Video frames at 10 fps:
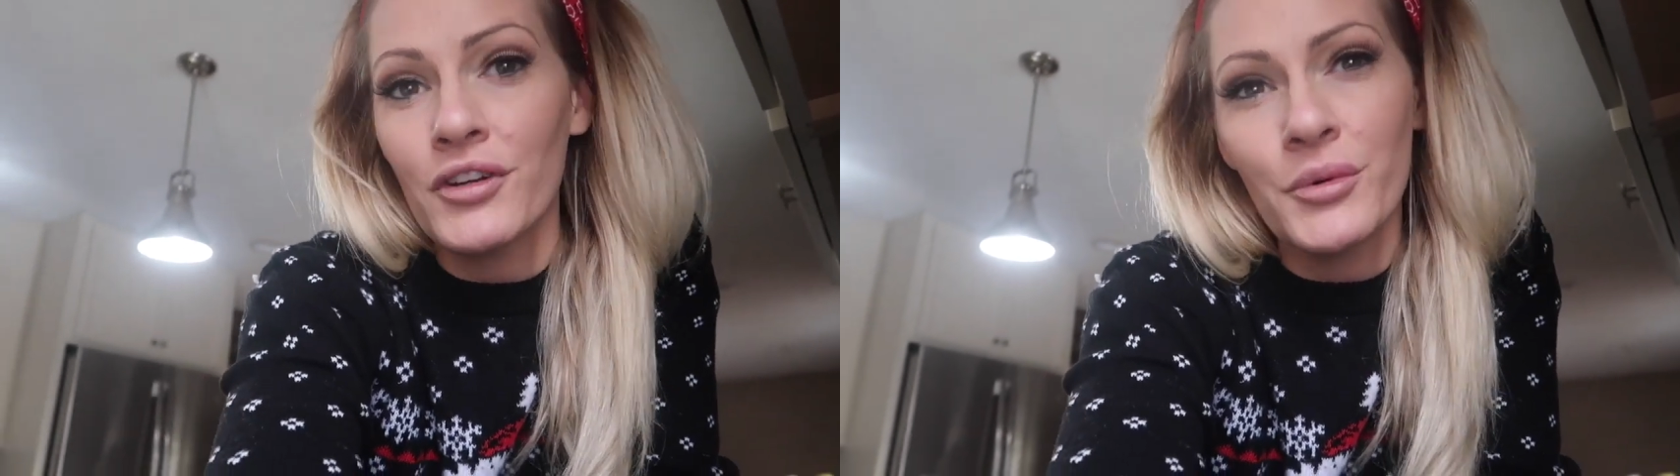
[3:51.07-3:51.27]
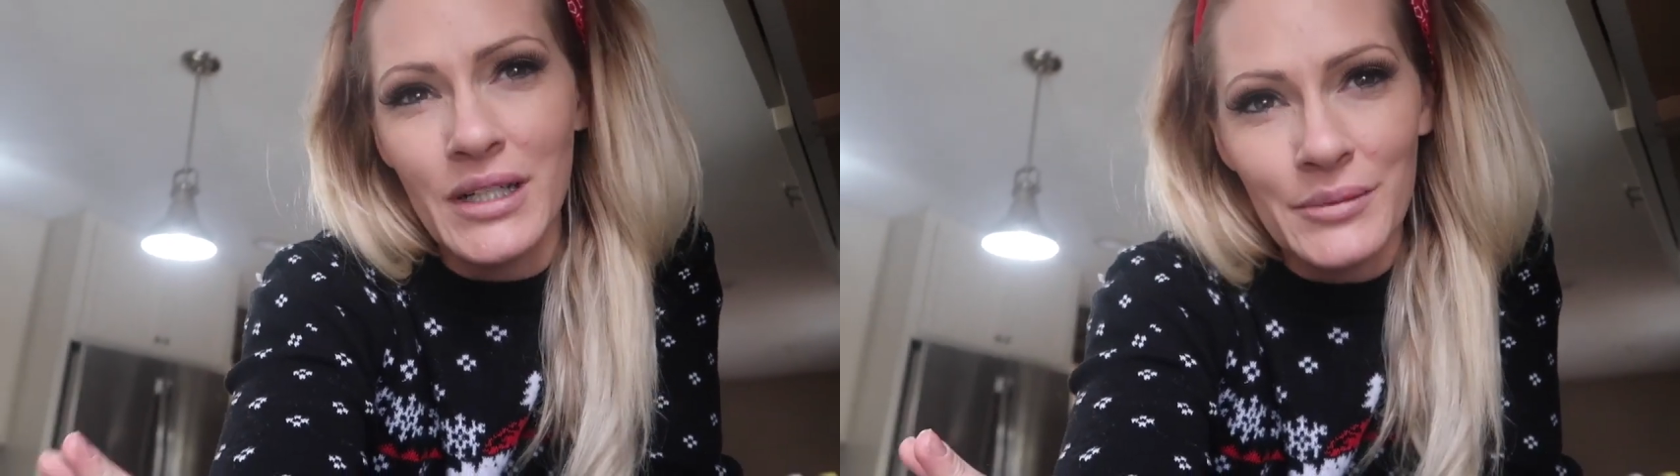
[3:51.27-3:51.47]

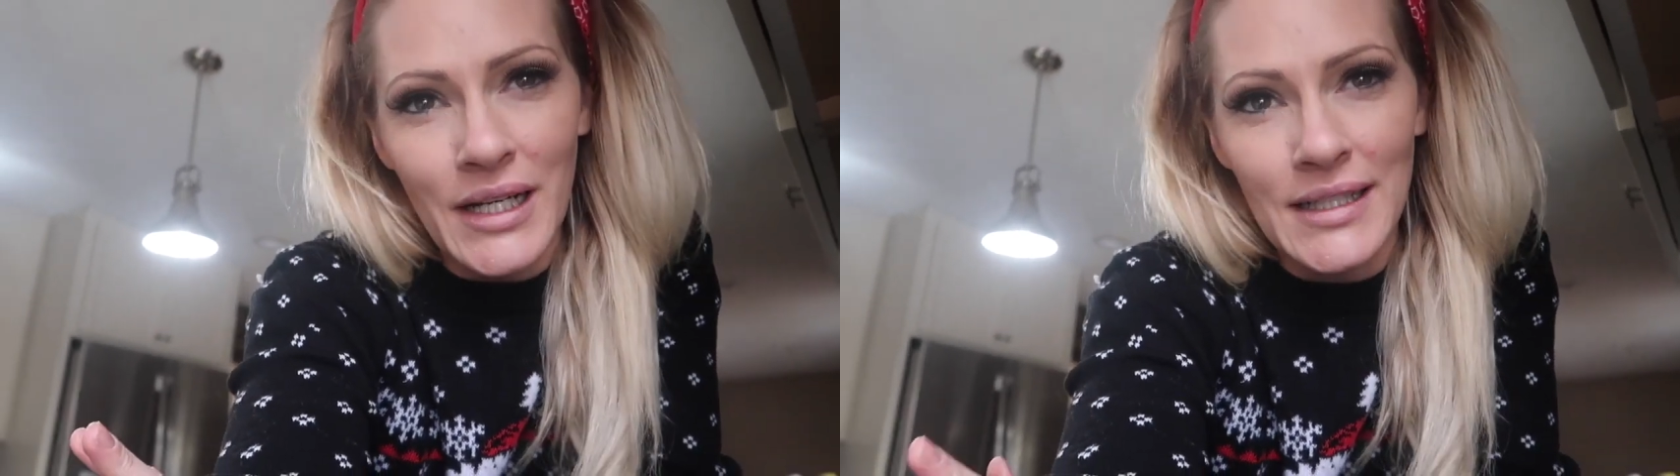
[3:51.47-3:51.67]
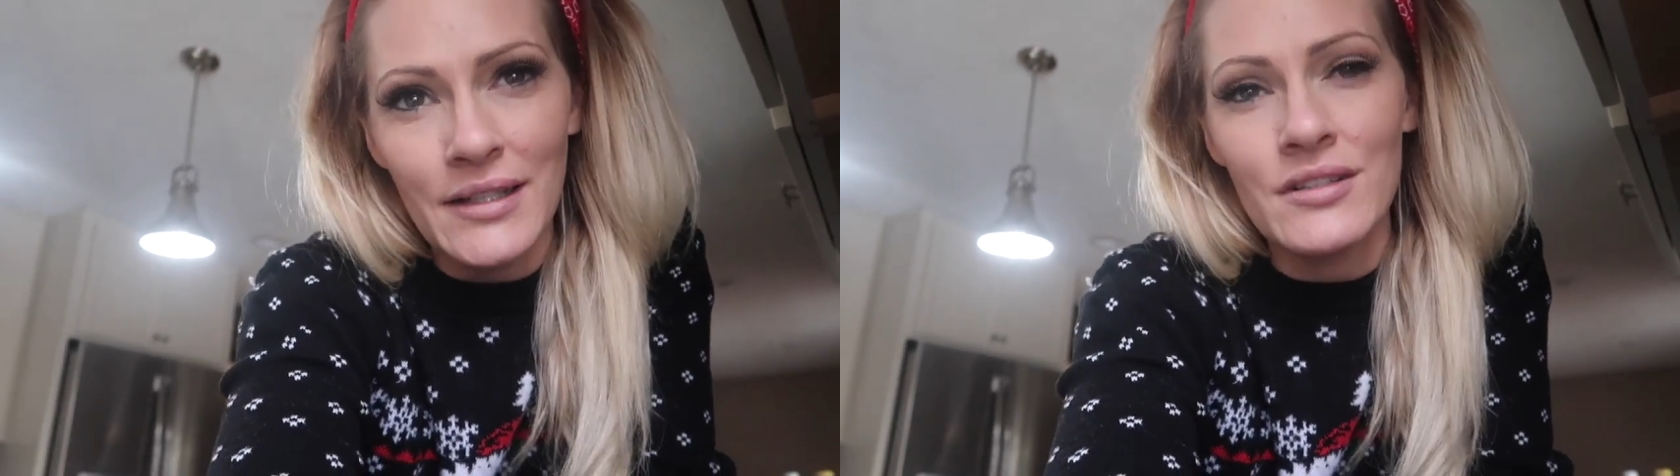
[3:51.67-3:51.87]
If you're wondering
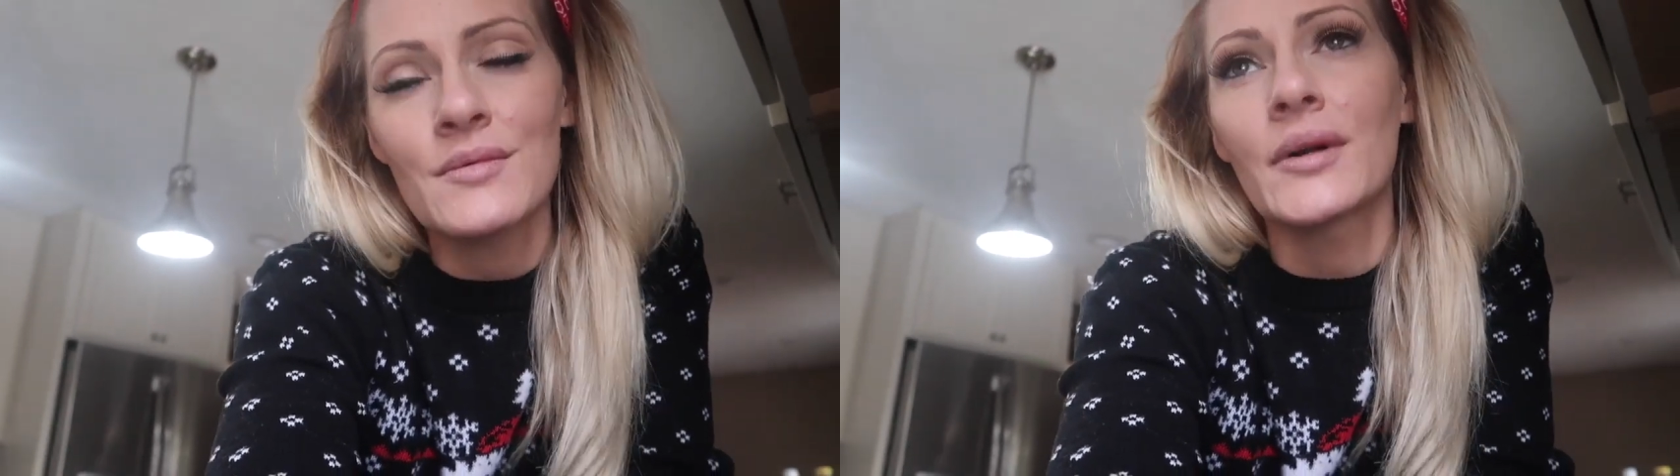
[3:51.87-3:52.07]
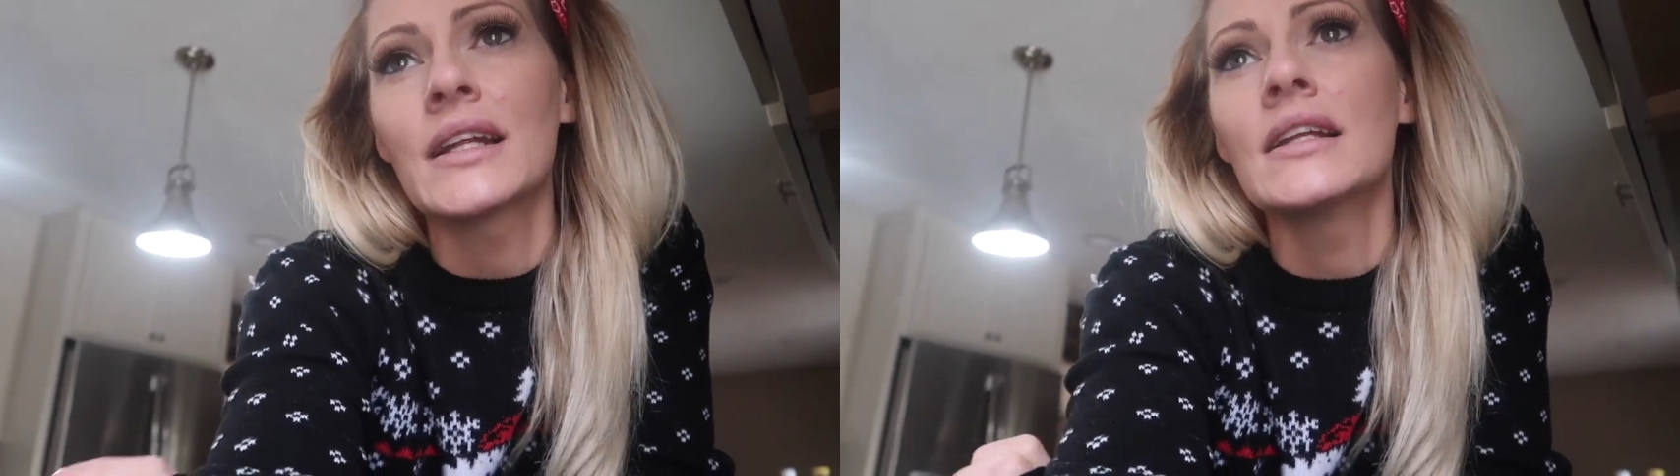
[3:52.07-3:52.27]
what I did
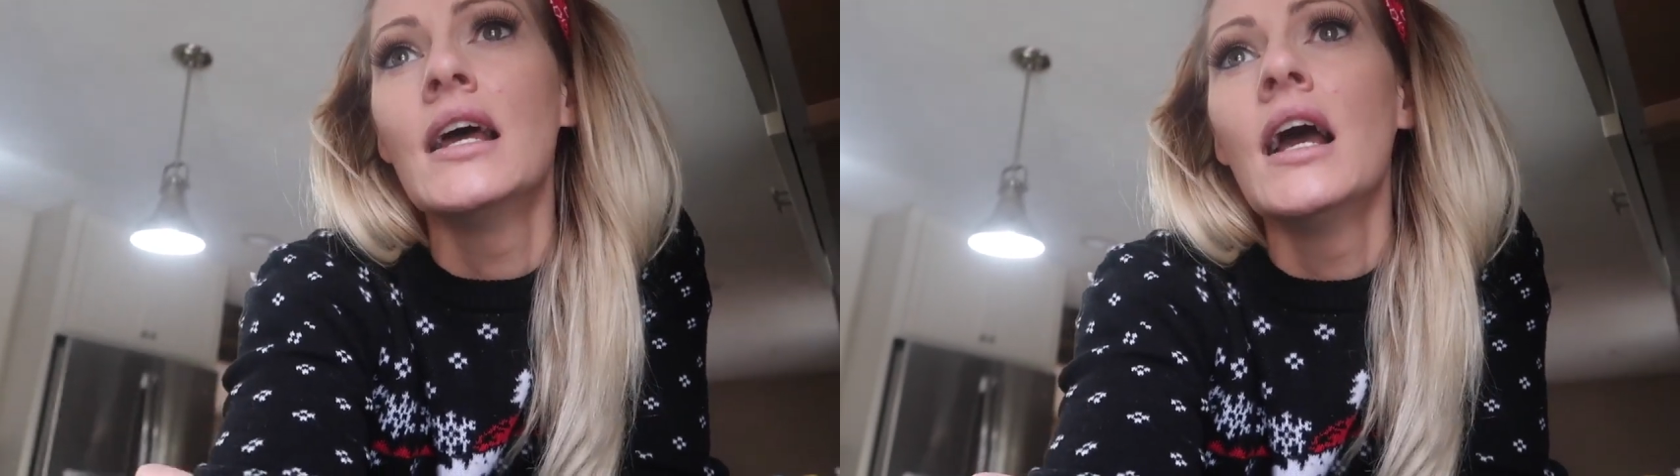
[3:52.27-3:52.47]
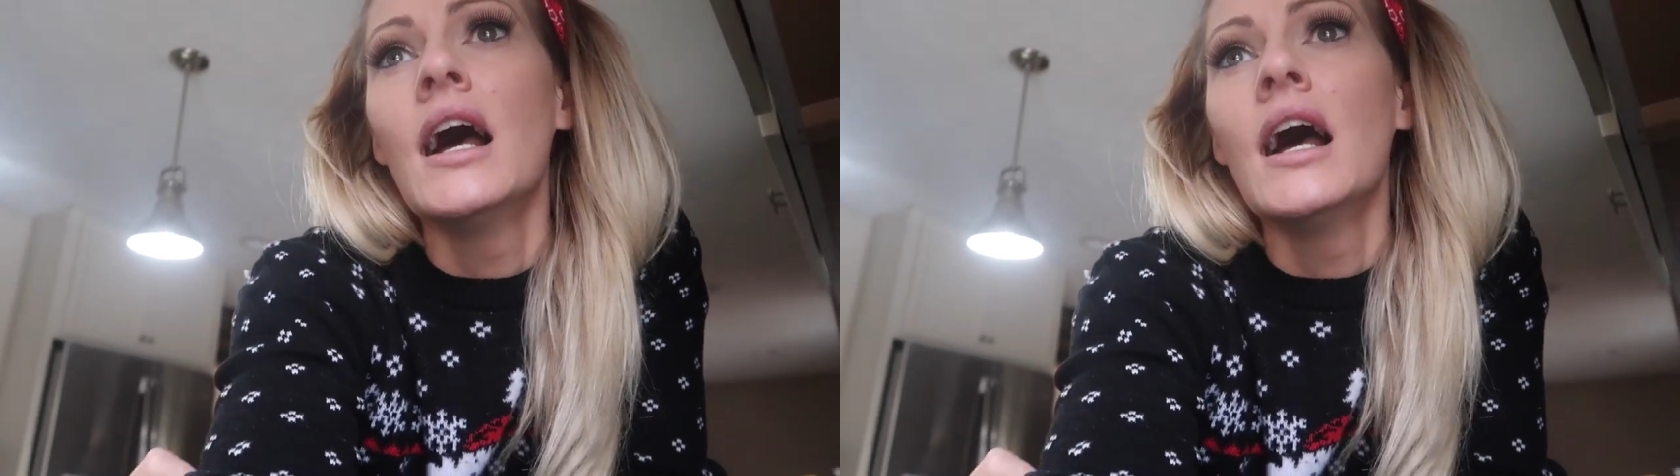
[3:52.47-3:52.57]
this morning,